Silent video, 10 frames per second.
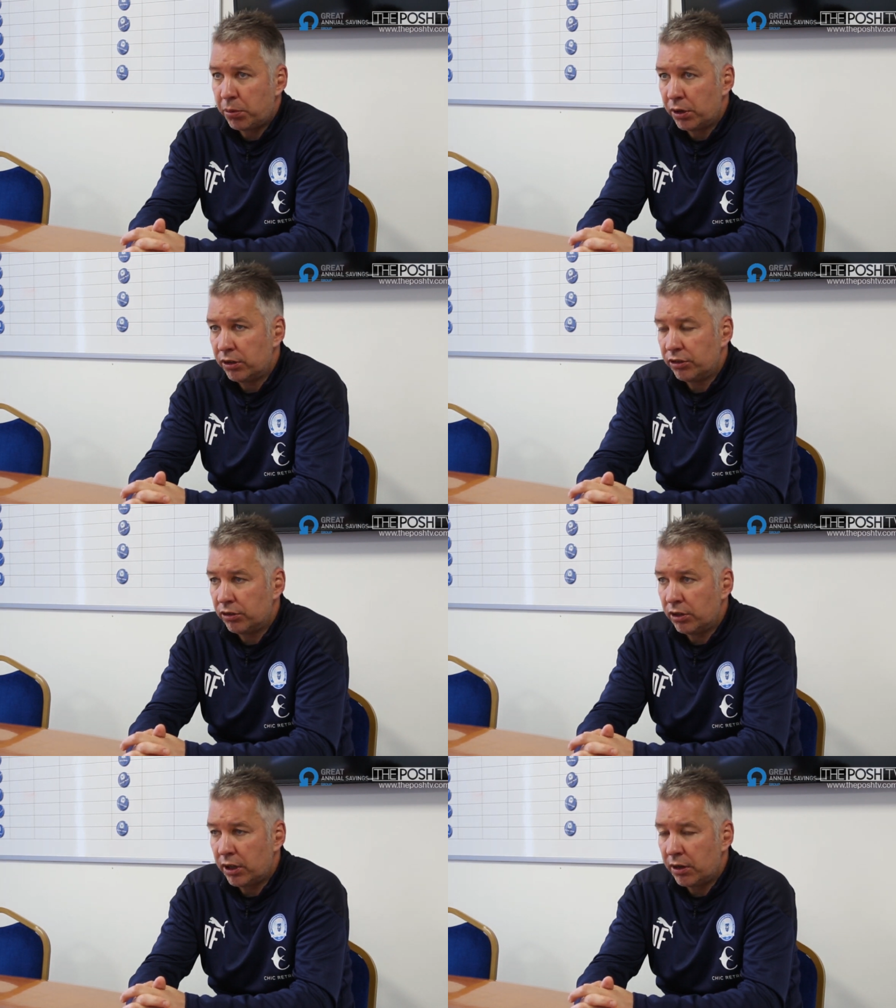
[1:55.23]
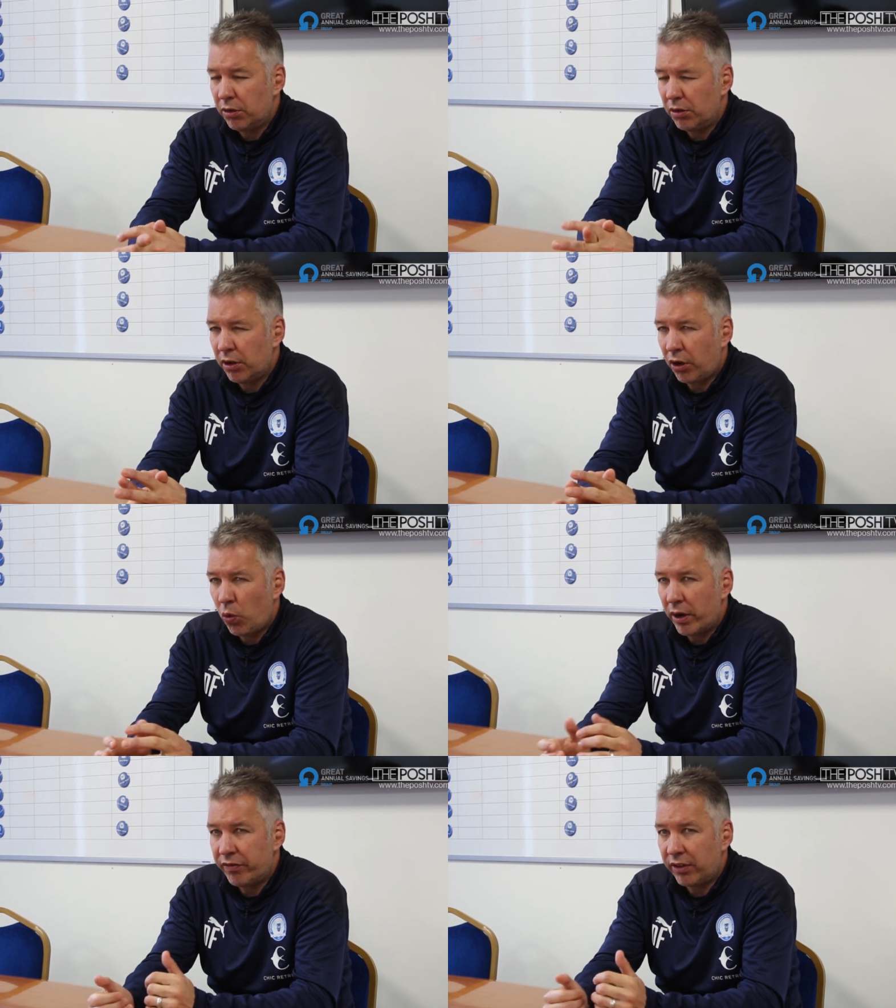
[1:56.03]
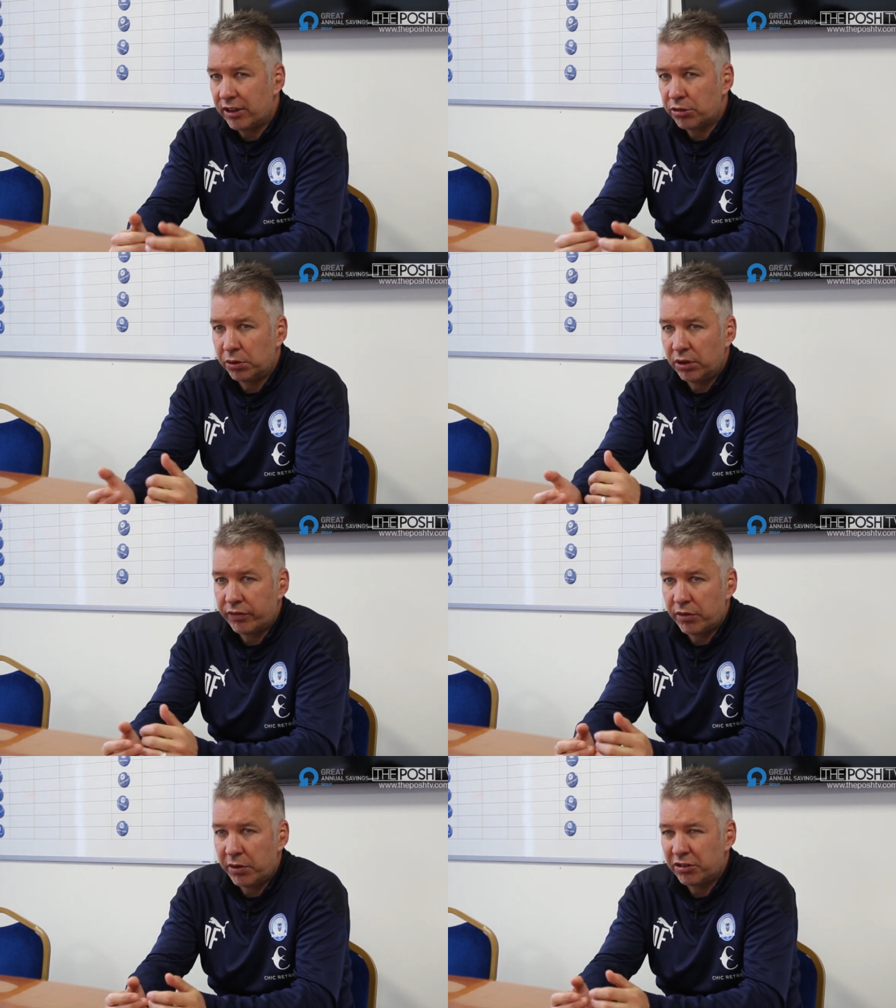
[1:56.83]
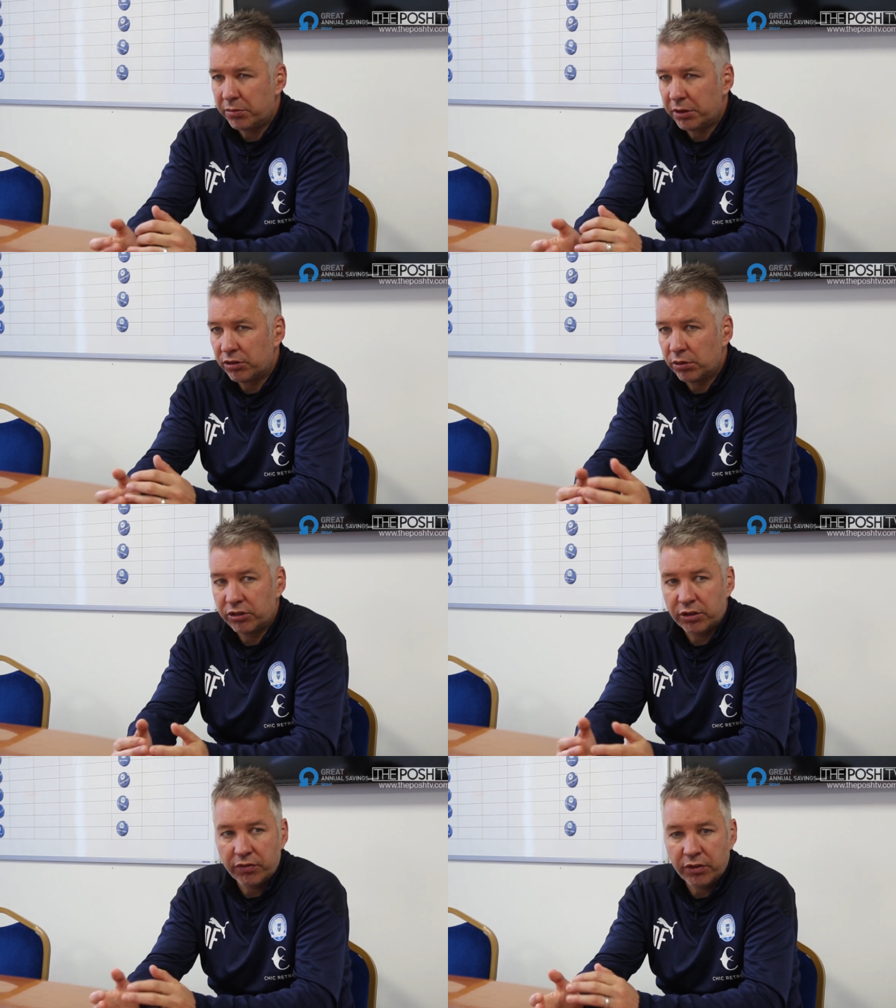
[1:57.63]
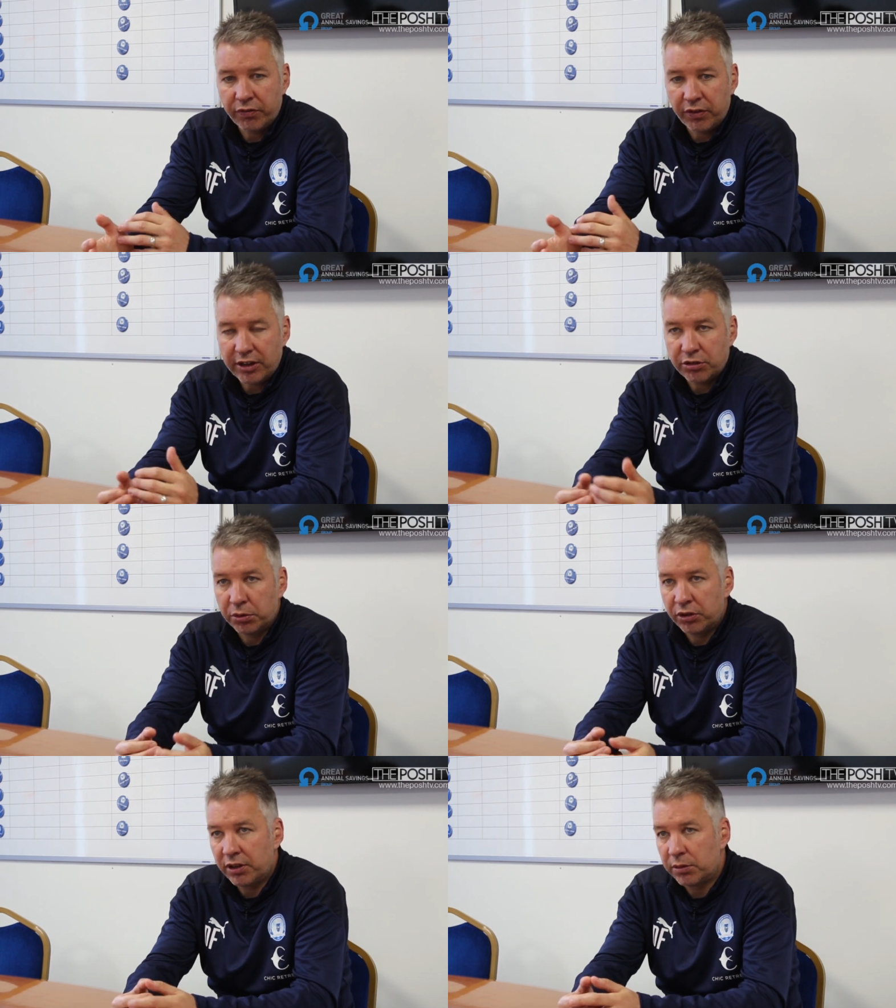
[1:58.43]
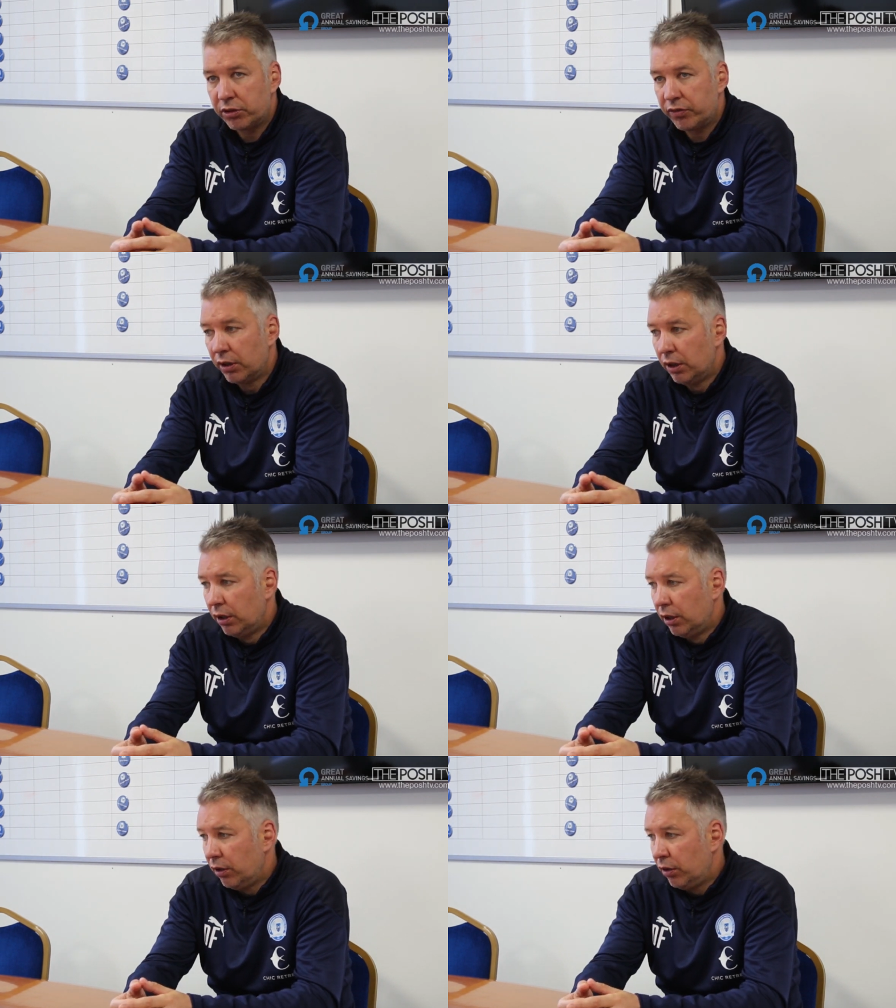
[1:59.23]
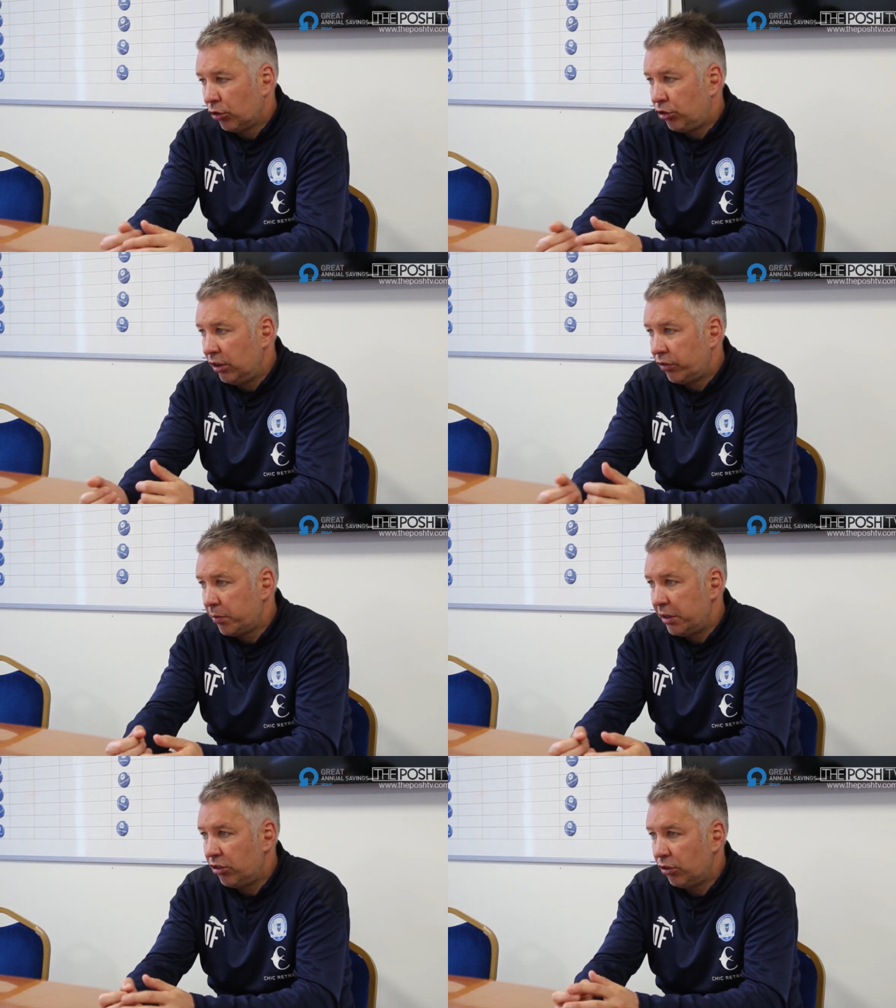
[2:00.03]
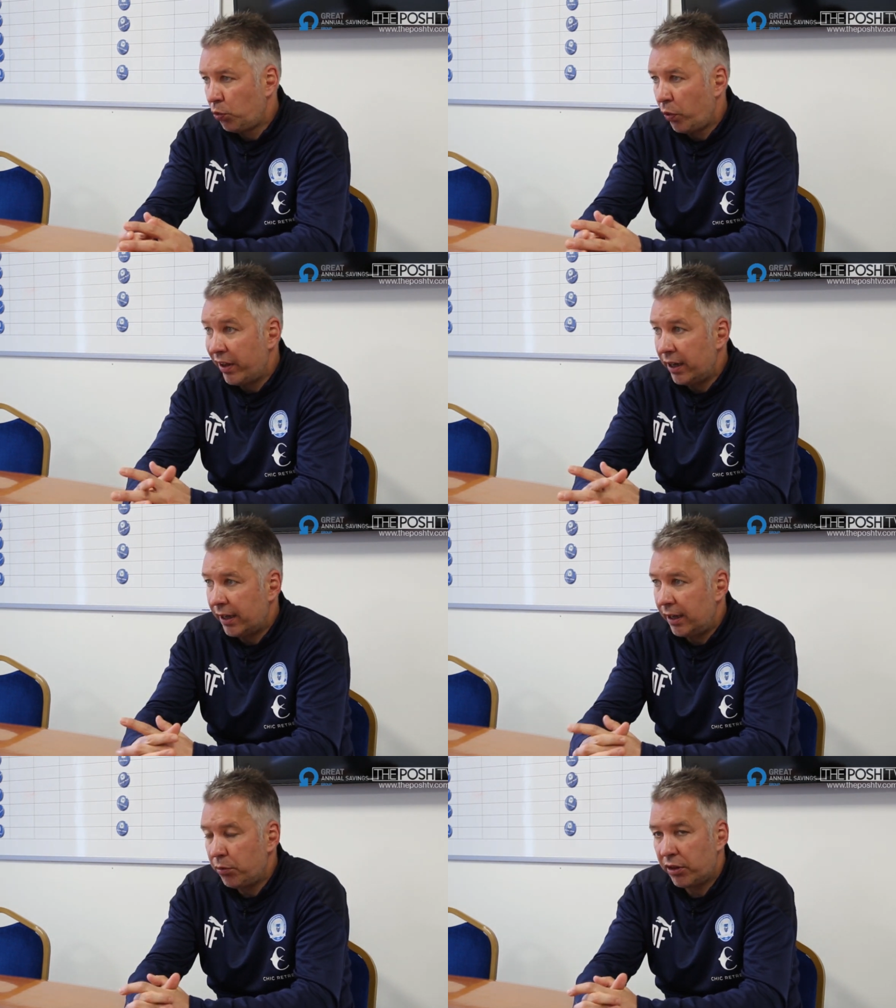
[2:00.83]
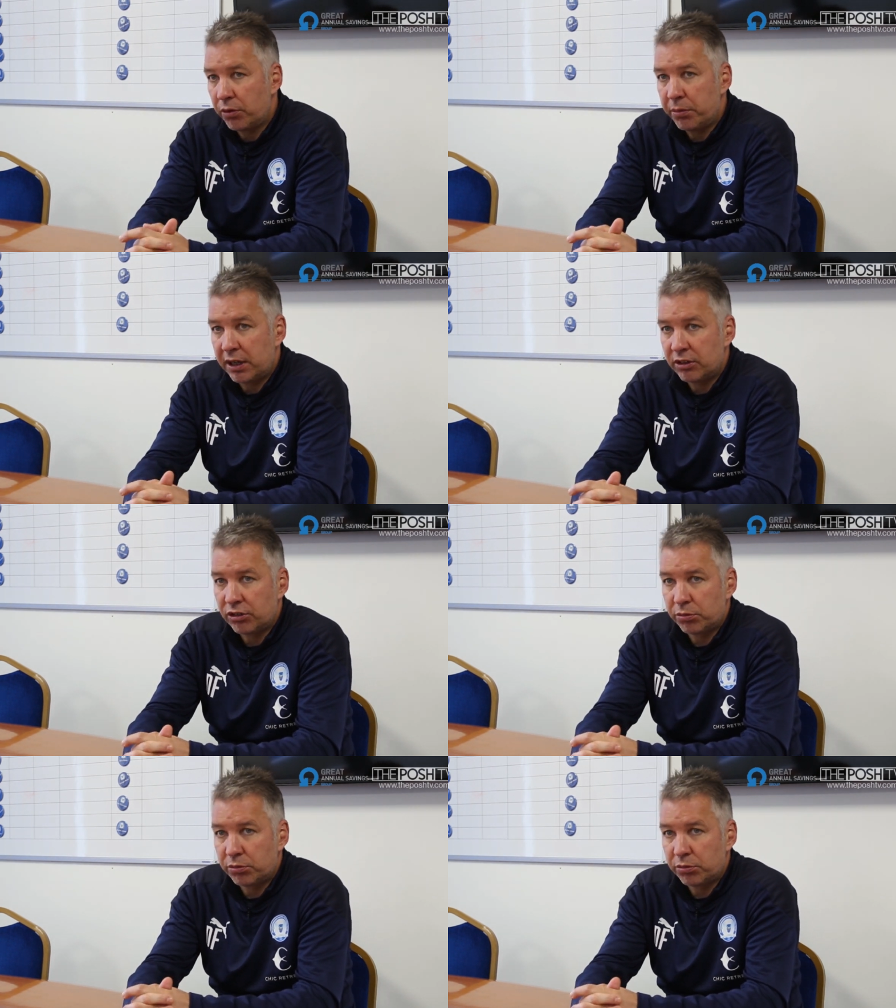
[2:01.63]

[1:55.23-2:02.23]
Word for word: Burns, they can they're quite flexible and they're, they're similar to us. They're flexible in terms of They'll change formations within a game without making